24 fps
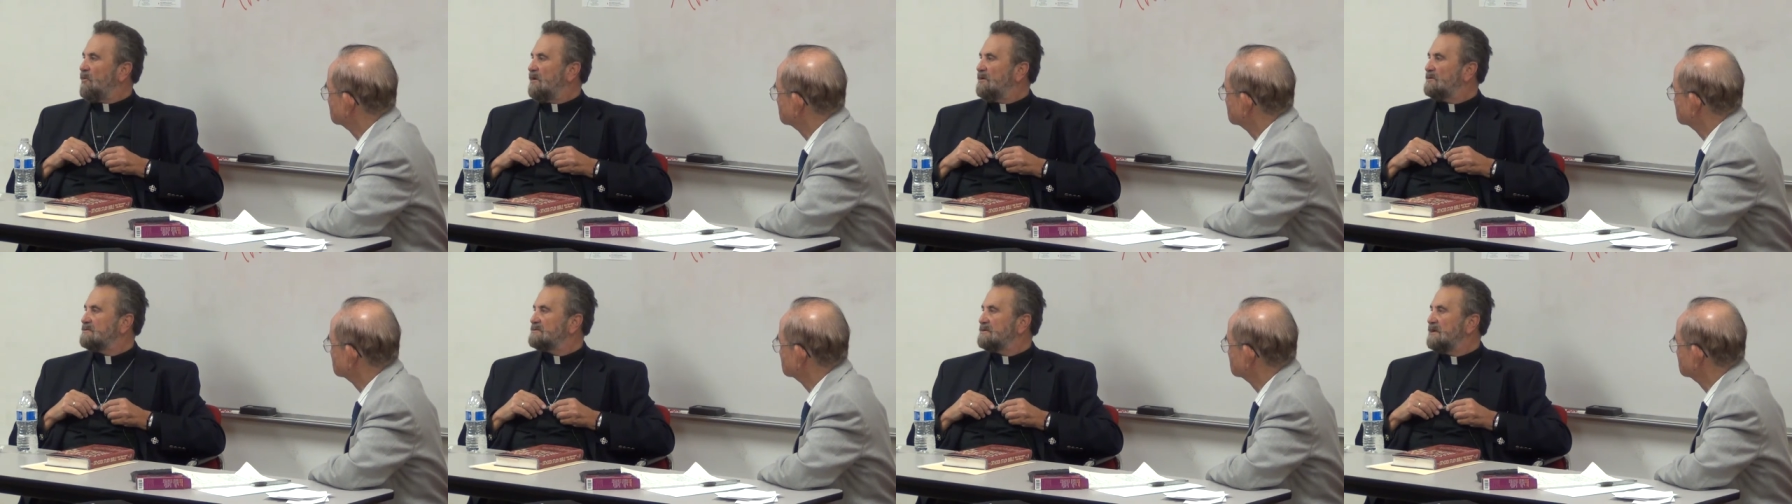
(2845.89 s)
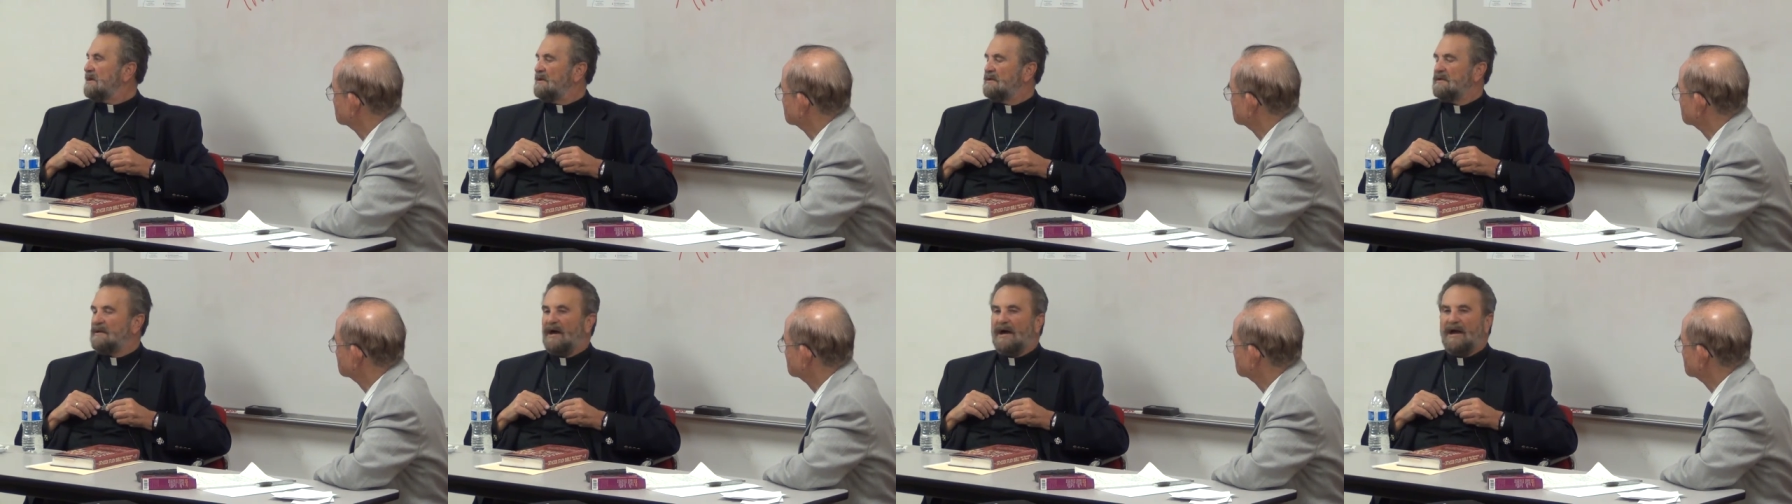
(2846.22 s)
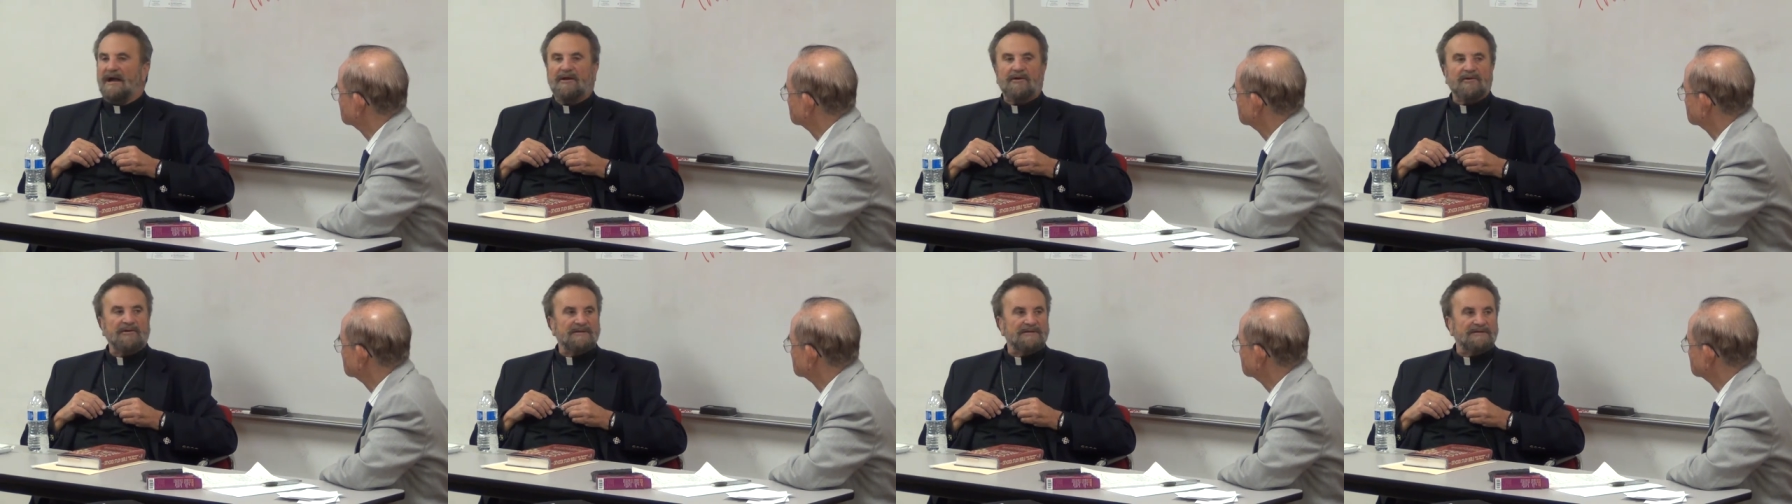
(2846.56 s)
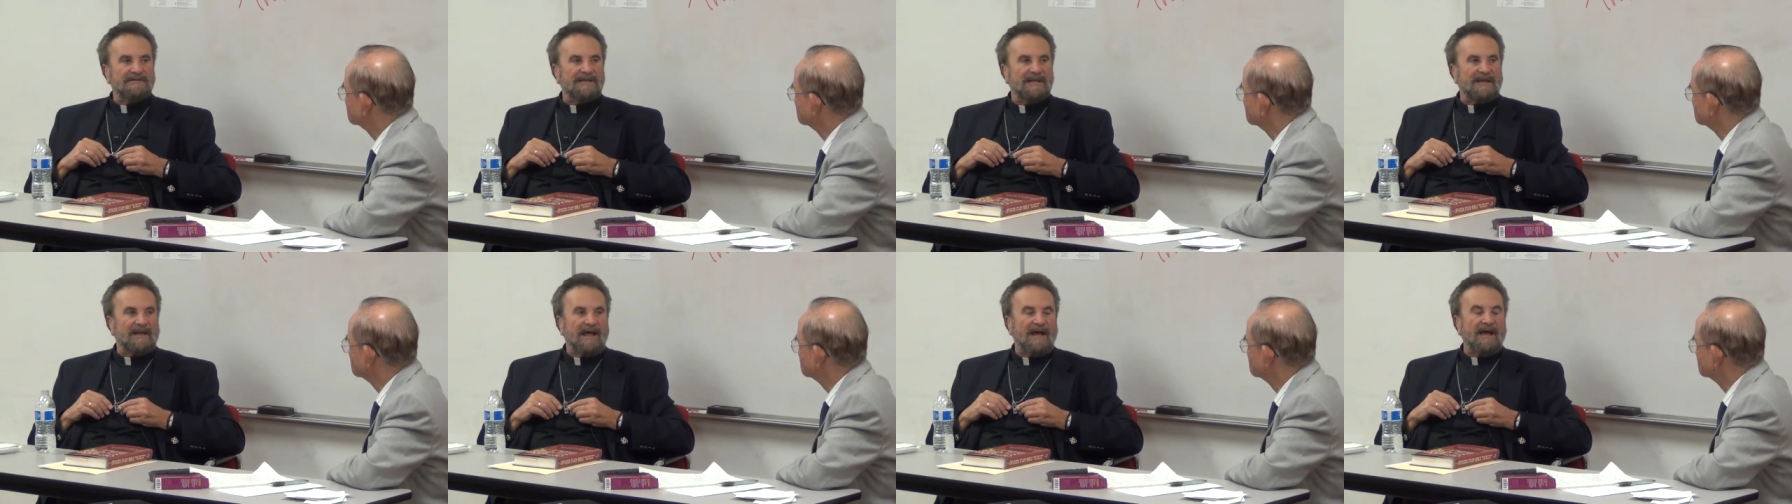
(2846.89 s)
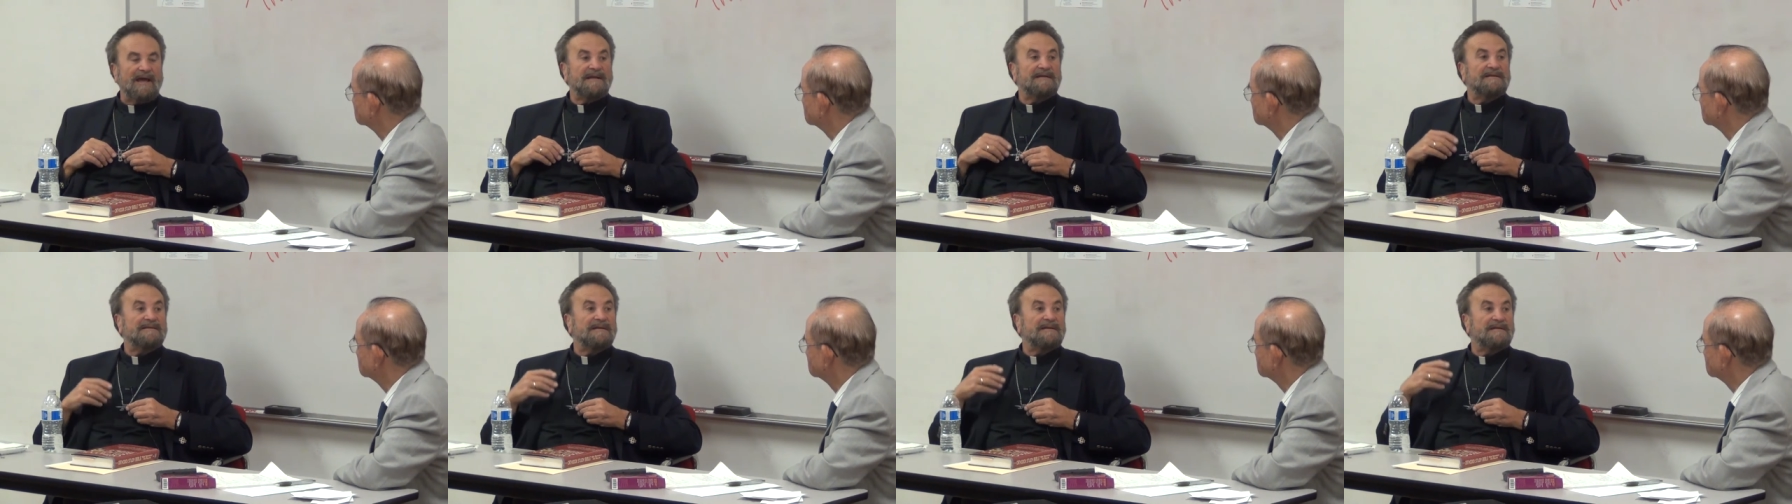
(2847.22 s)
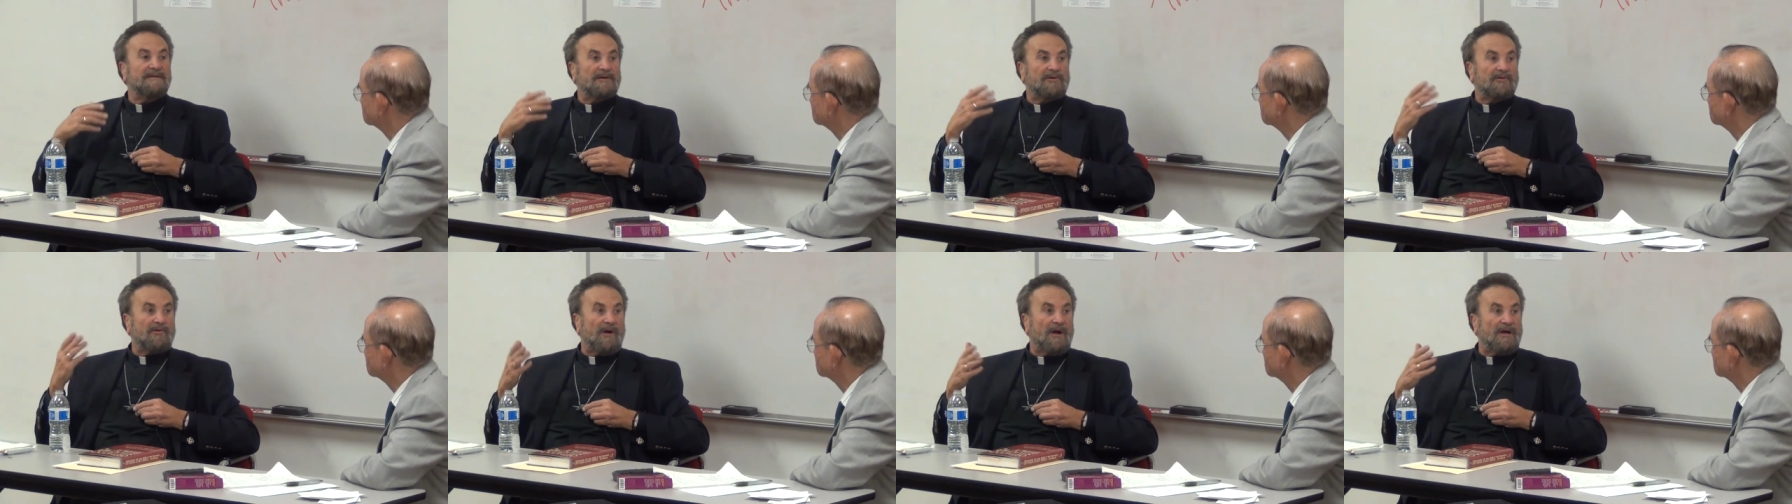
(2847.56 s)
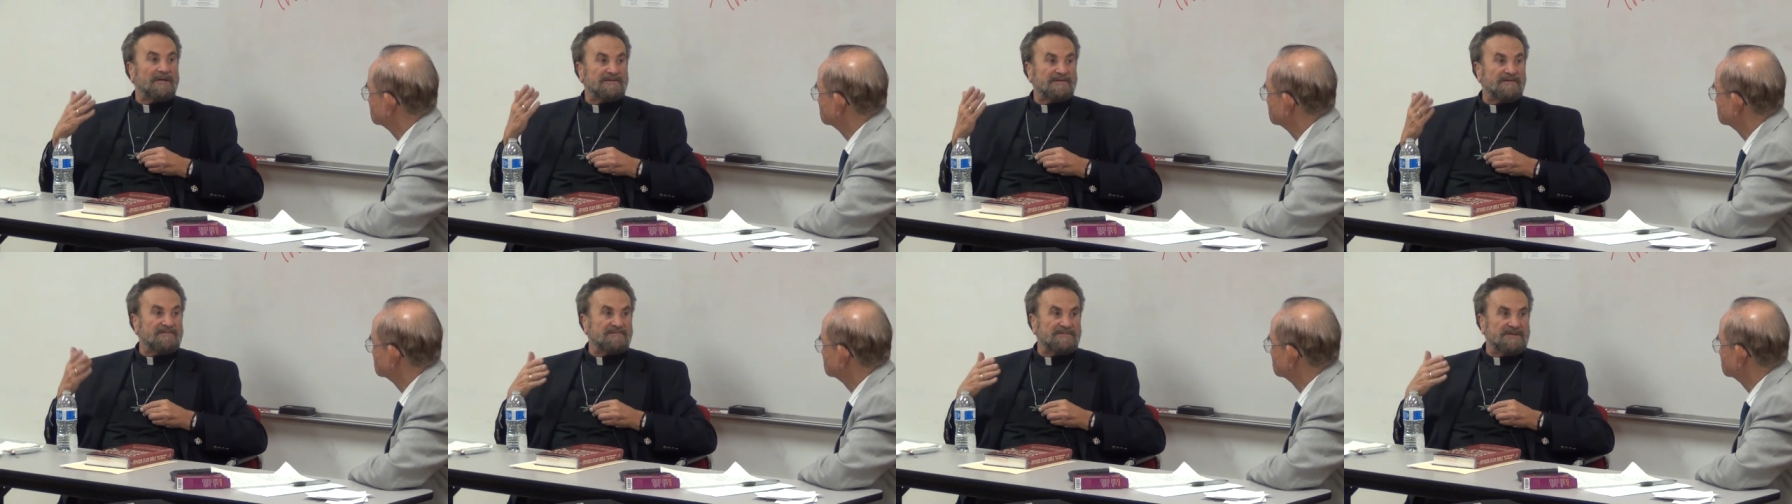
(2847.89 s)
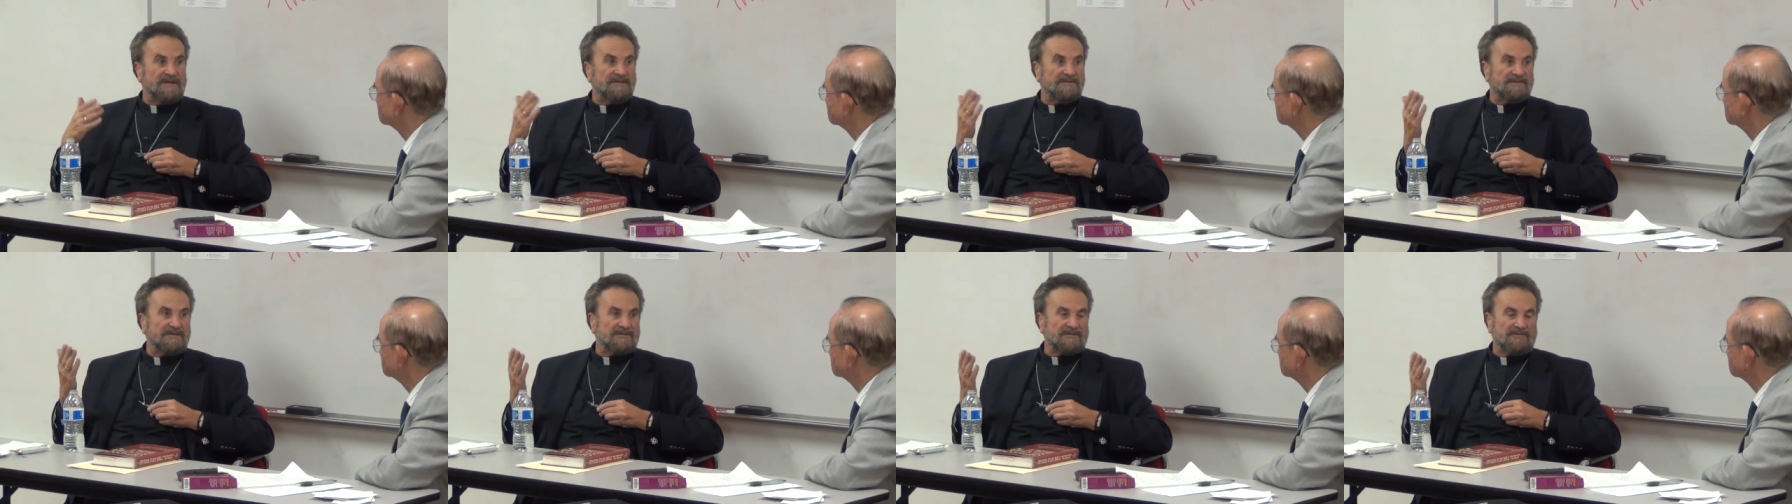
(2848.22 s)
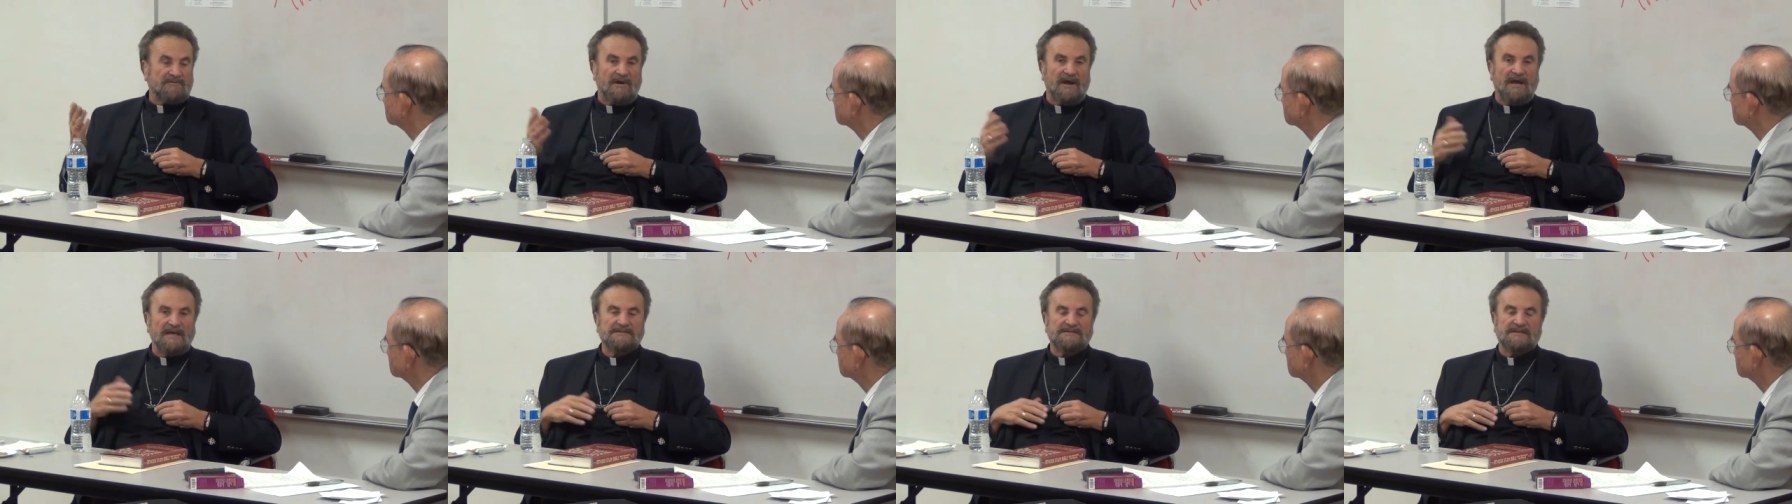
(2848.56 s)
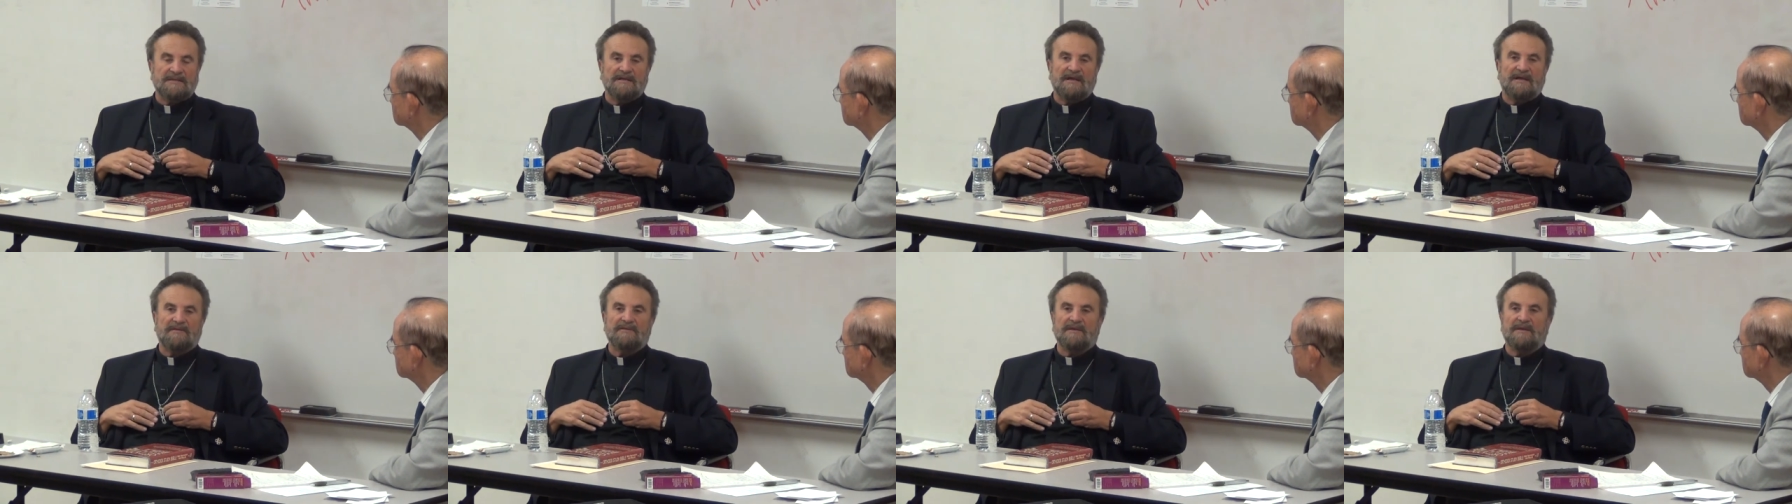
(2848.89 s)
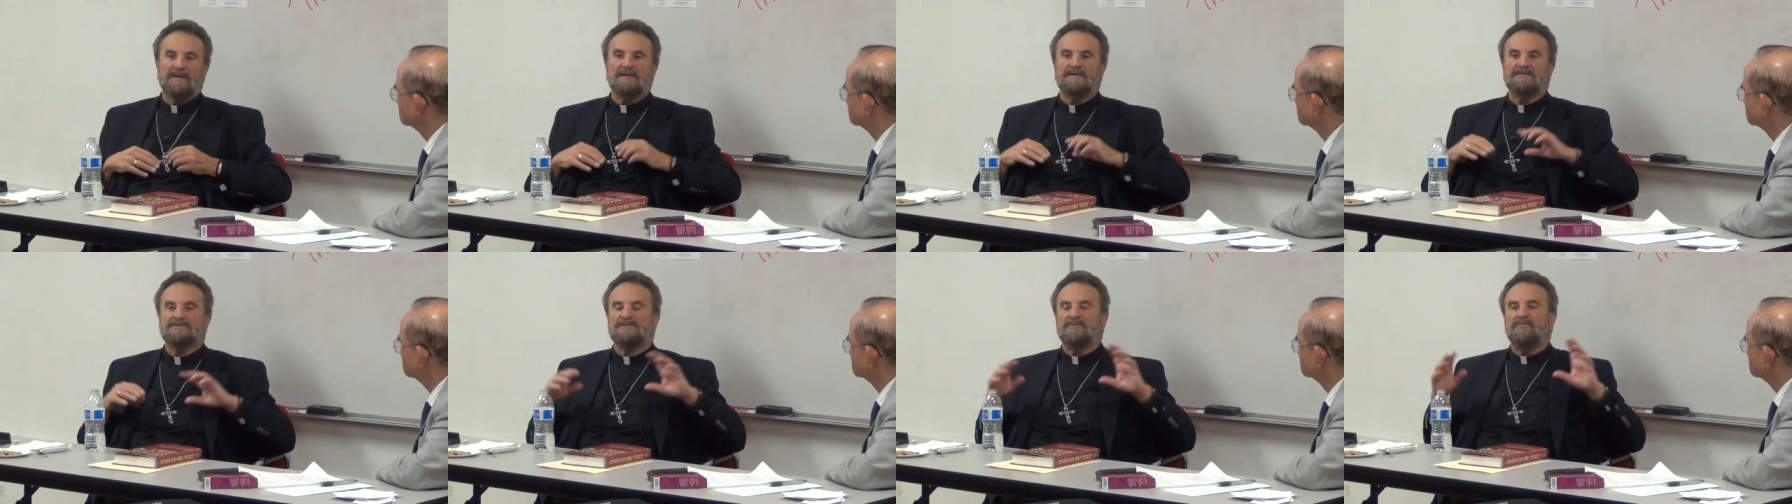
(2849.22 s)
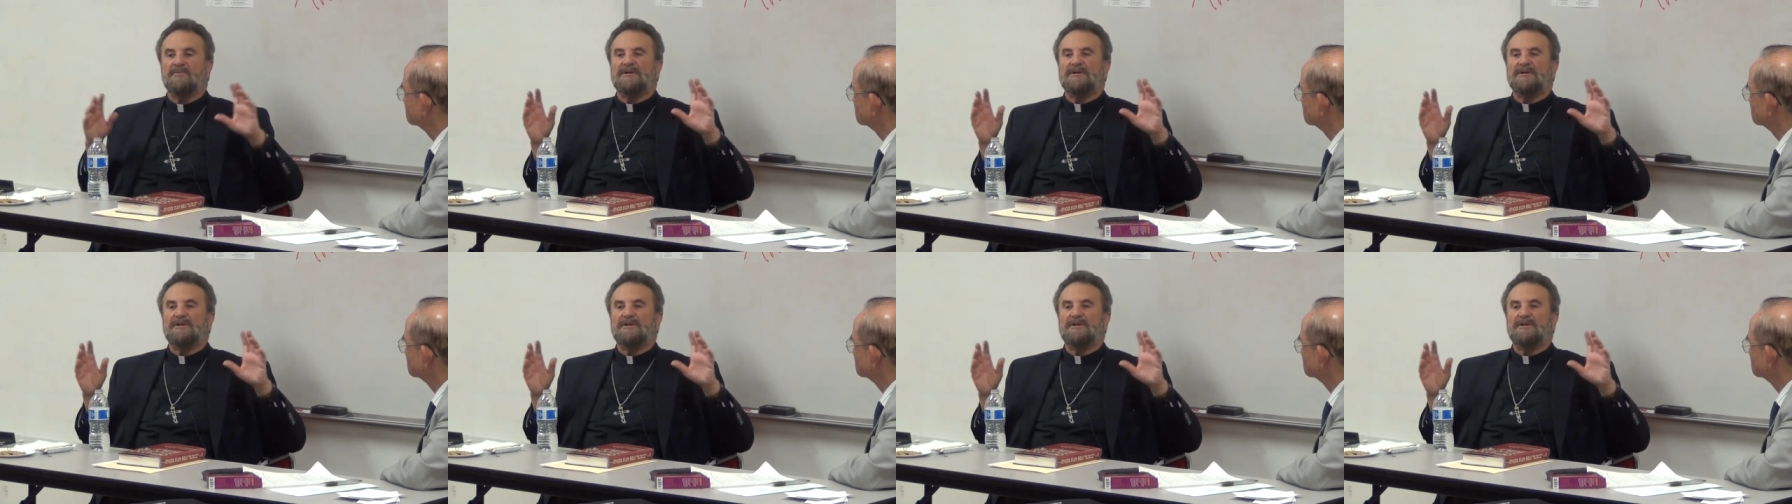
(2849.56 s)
Paul said, I delight in the cross of Jesus Christ and nothing else.